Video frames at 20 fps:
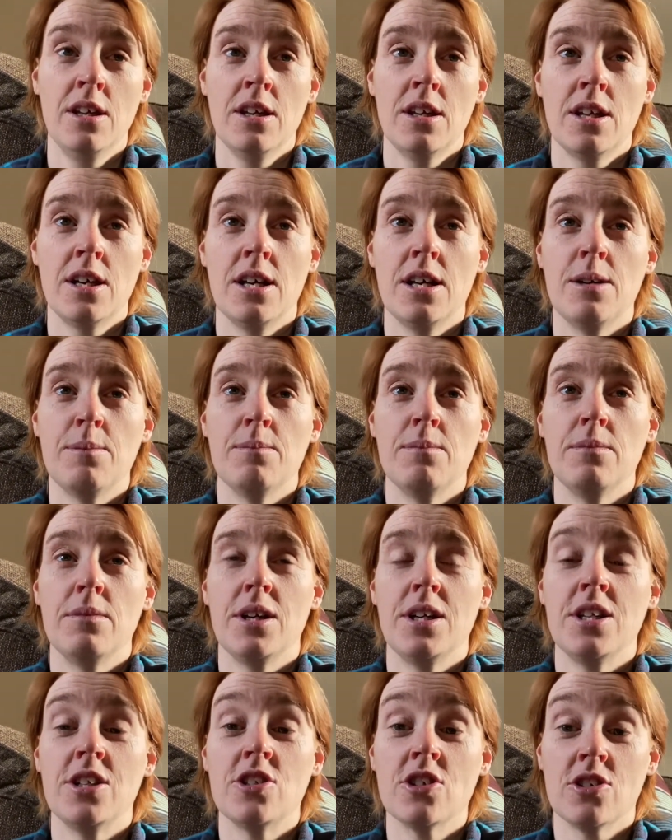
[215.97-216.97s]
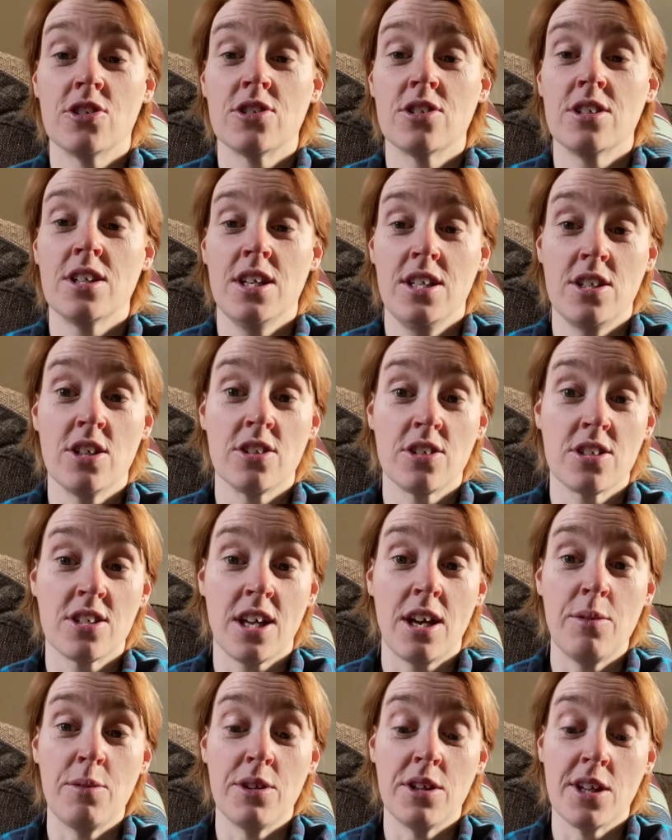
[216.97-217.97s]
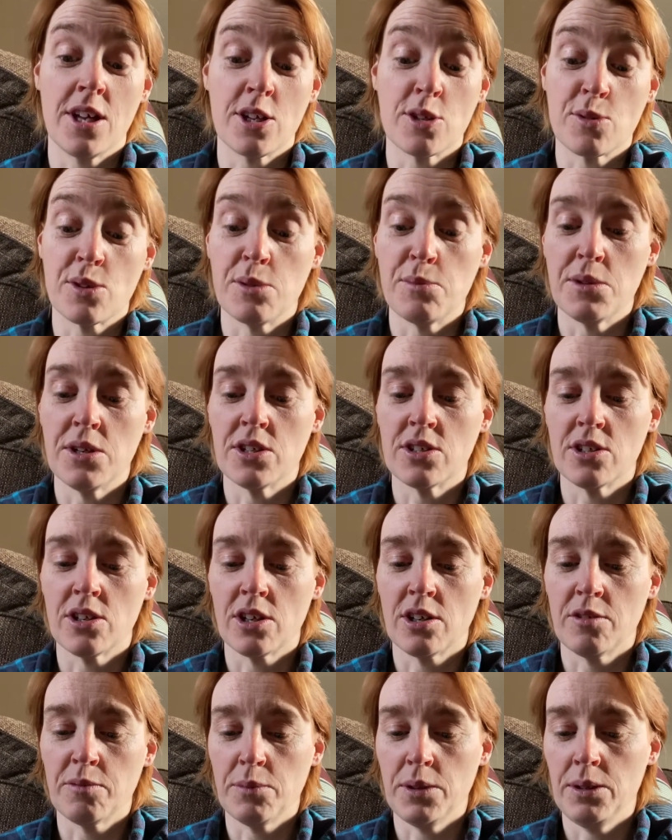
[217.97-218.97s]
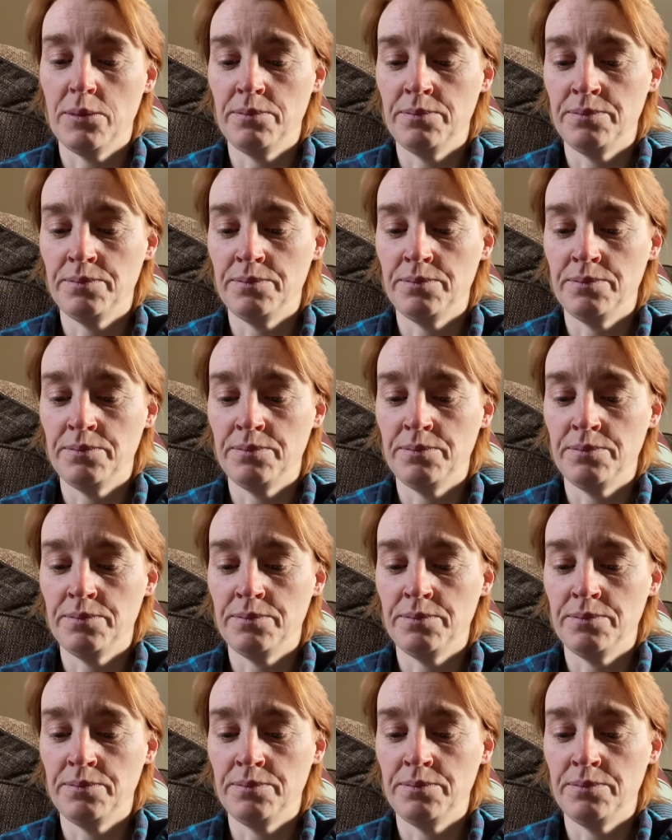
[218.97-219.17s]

And he does stay within that 20 metre circle of me.